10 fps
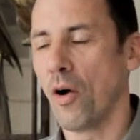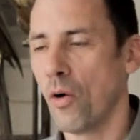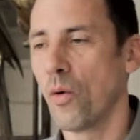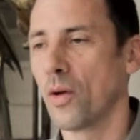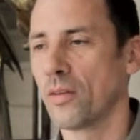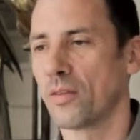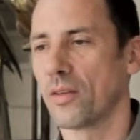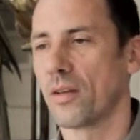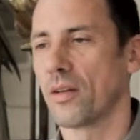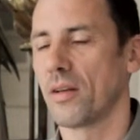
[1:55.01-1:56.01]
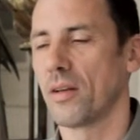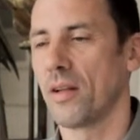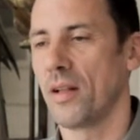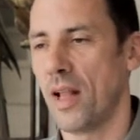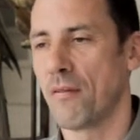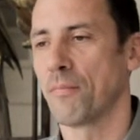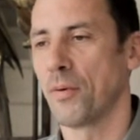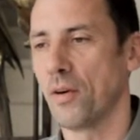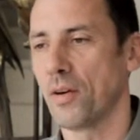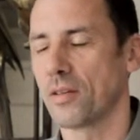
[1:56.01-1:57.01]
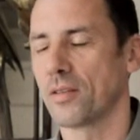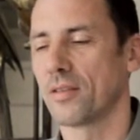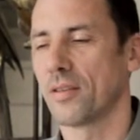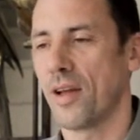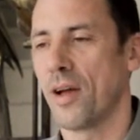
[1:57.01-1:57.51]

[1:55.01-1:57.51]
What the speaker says: always loved books